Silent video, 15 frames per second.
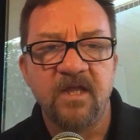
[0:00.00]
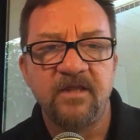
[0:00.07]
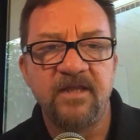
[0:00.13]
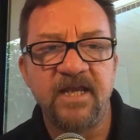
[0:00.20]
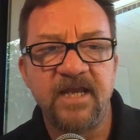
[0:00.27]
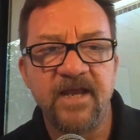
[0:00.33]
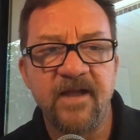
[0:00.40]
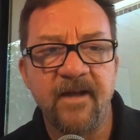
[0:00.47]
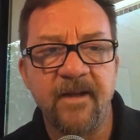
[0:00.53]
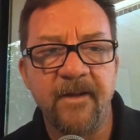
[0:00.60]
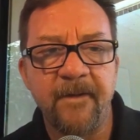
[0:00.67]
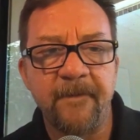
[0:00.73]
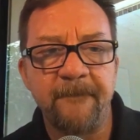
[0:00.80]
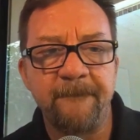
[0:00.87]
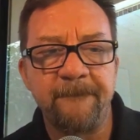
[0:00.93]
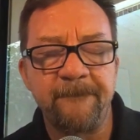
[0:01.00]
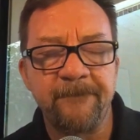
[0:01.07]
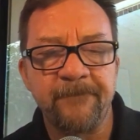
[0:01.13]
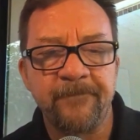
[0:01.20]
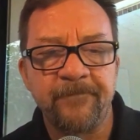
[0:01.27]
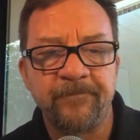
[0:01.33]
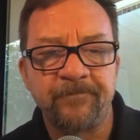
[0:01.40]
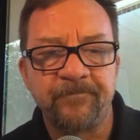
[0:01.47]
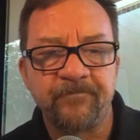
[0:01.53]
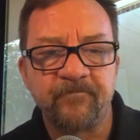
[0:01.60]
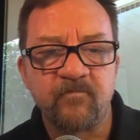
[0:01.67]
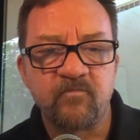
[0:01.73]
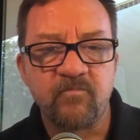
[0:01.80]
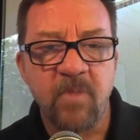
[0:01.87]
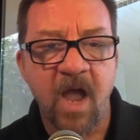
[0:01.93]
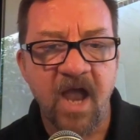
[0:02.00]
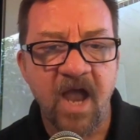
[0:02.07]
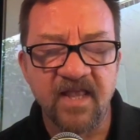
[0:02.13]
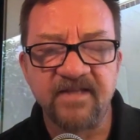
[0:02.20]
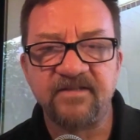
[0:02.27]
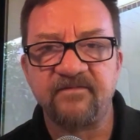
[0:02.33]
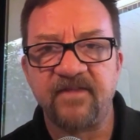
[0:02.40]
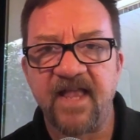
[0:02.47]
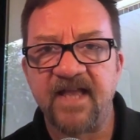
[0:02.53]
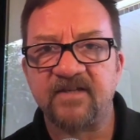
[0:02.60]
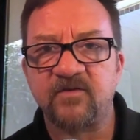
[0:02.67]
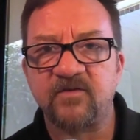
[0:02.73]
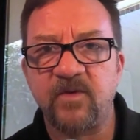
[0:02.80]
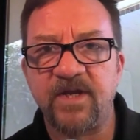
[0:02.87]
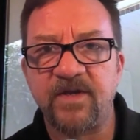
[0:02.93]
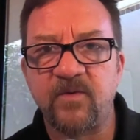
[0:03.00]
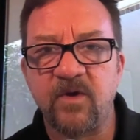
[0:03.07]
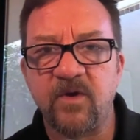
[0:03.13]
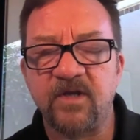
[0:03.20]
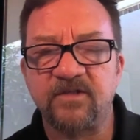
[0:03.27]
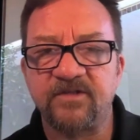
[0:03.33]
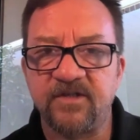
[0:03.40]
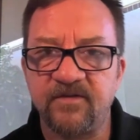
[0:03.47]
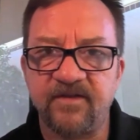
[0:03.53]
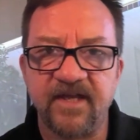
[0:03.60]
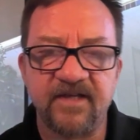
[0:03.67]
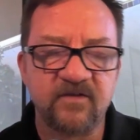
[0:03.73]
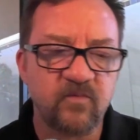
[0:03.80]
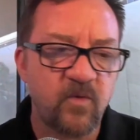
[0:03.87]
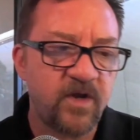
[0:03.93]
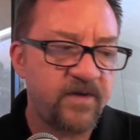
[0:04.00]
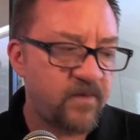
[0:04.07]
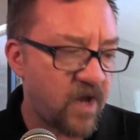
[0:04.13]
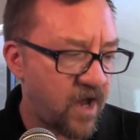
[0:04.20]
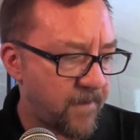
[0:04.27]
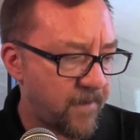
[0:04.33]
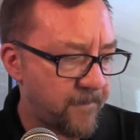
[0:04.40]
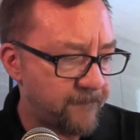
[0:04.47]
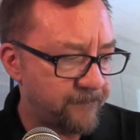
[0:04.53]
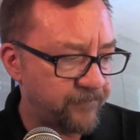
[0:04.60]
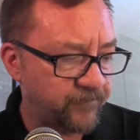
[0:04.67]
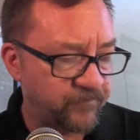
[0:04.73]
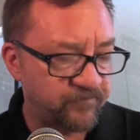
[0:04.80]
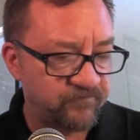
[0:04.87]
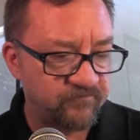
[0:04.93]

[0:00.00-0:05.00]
The highlights of last week was two things. One,